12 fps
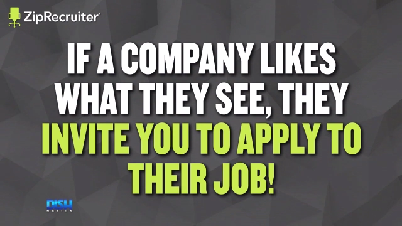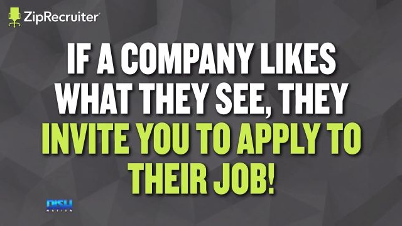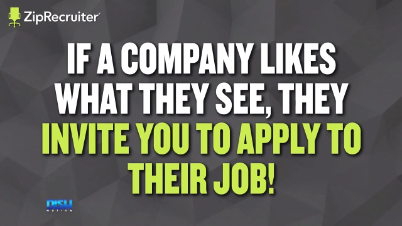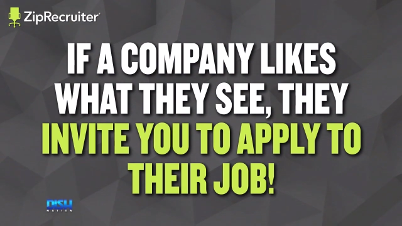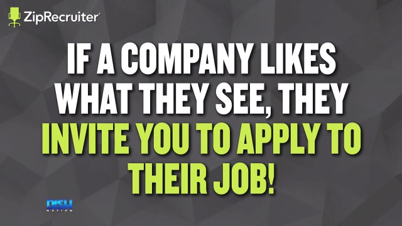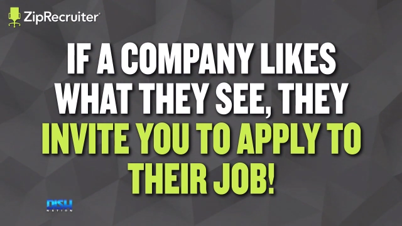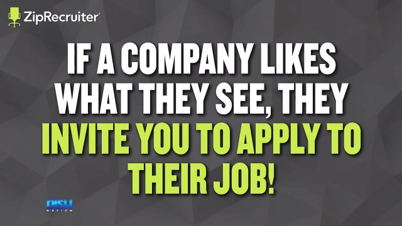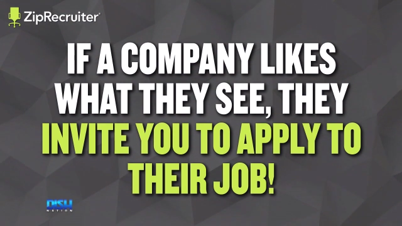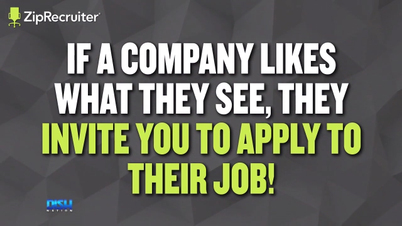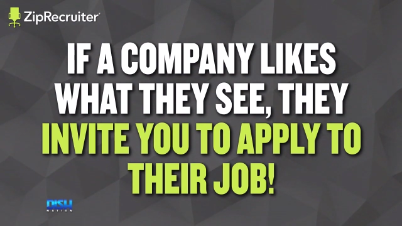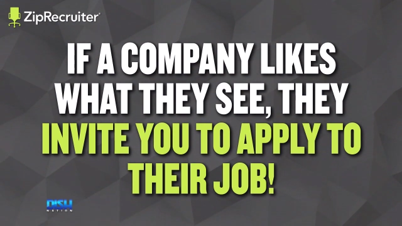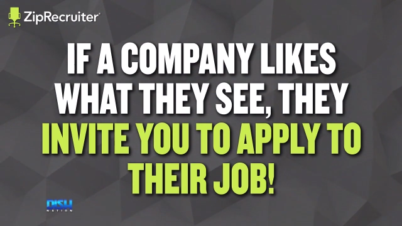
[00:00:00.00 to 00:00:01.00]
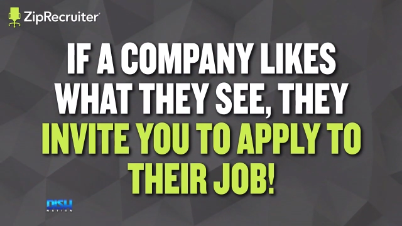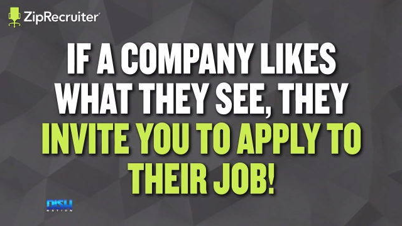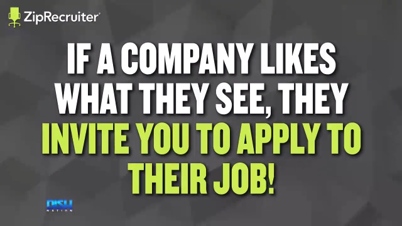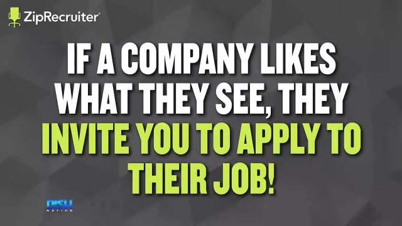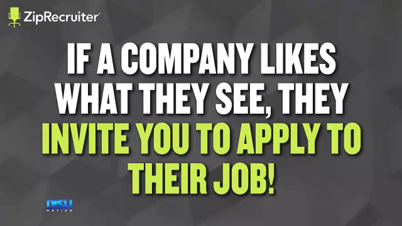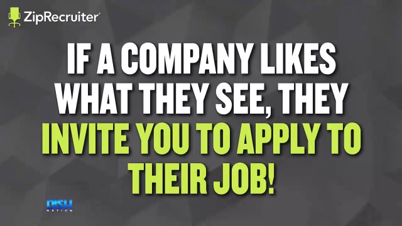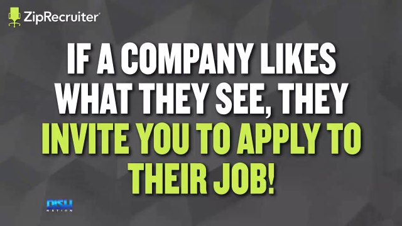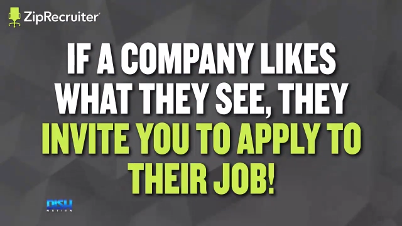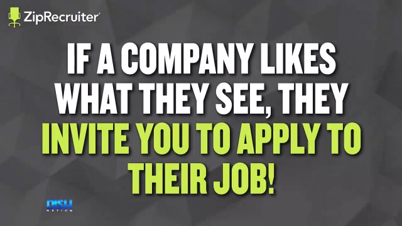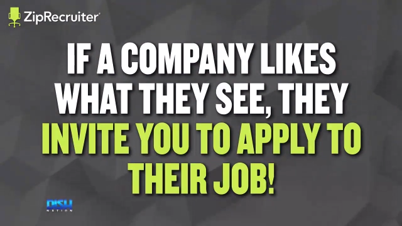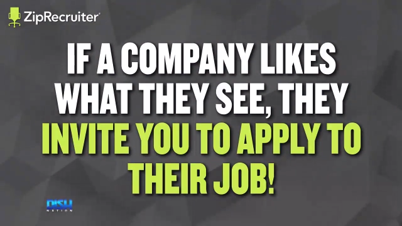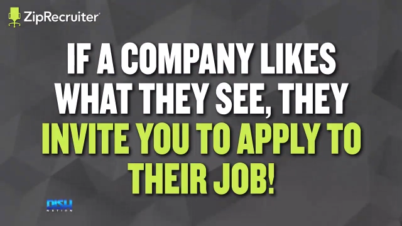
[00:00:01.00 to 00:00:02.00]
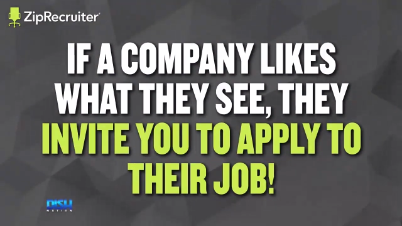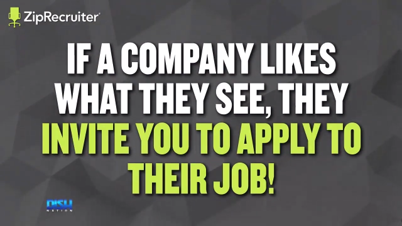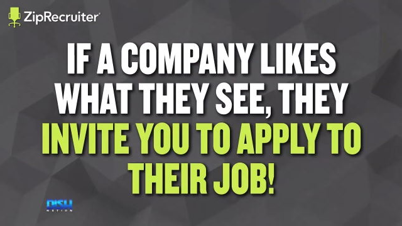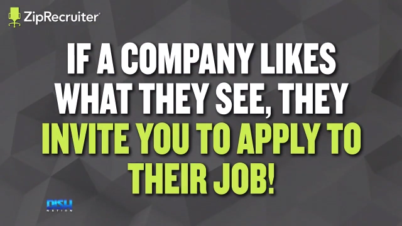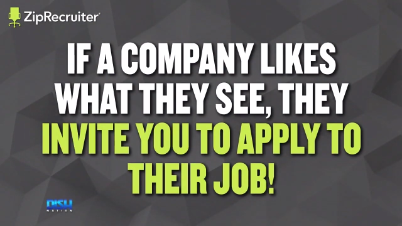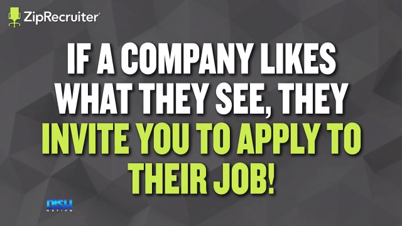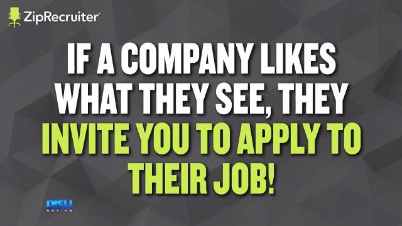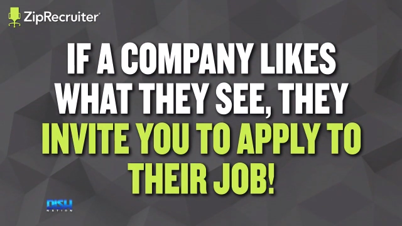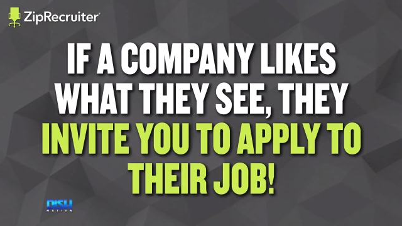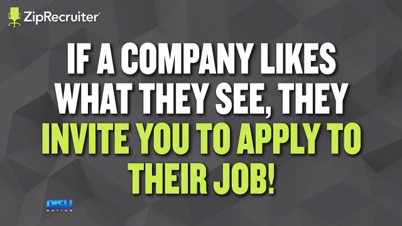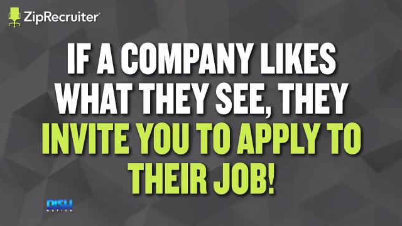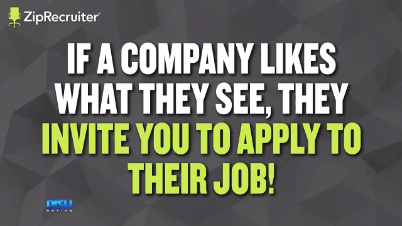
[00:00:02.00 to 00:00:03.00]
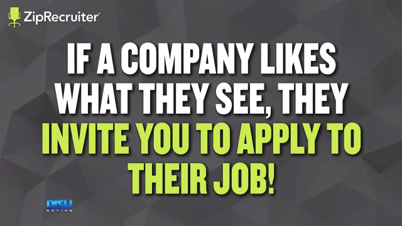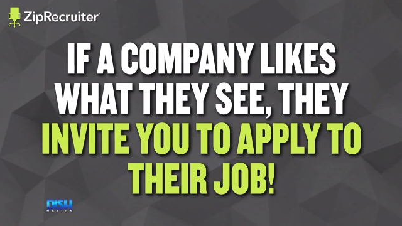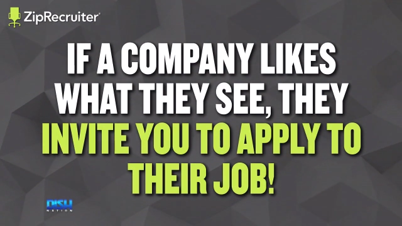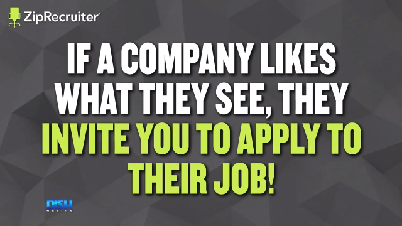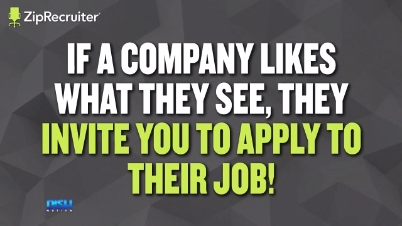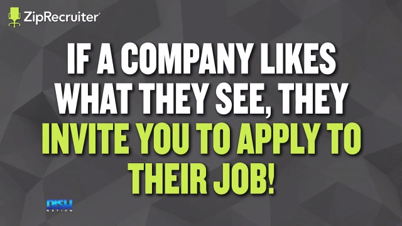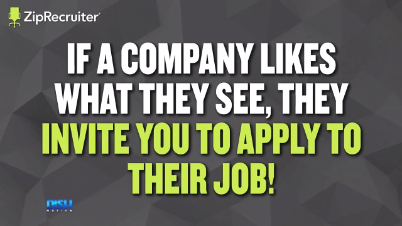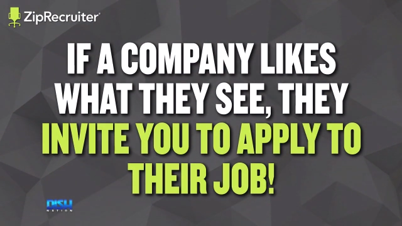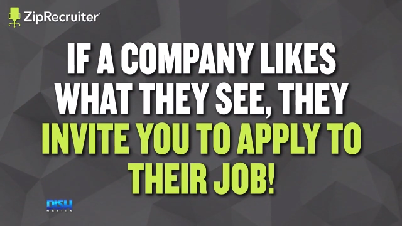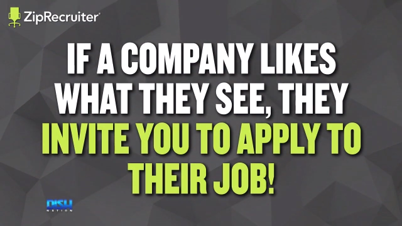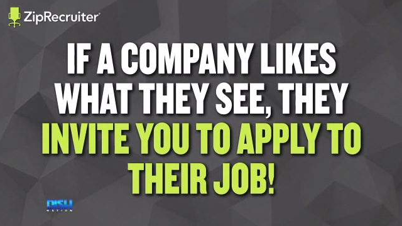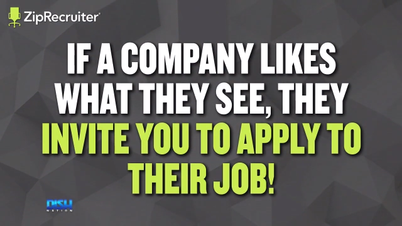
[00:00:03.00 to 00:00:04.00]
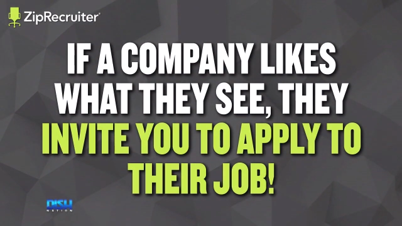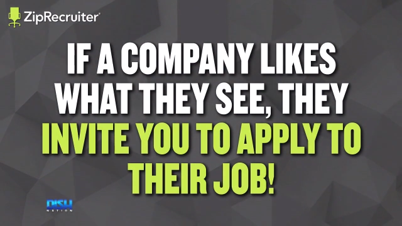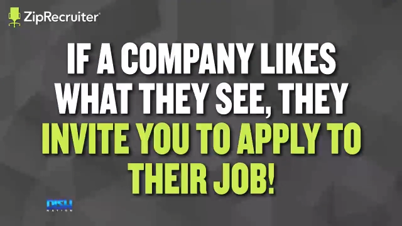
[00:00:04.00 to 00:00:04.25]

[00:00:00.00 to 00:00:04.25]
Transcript: [unreadable: no face in view]